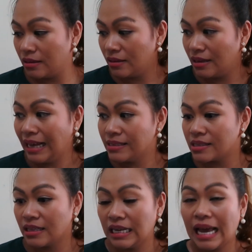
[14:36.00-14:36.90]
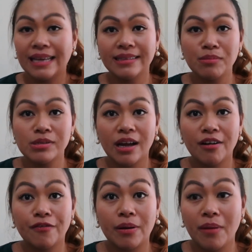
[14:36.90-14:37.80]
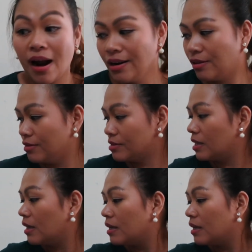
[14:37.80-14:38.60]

last 3 items are from Argos.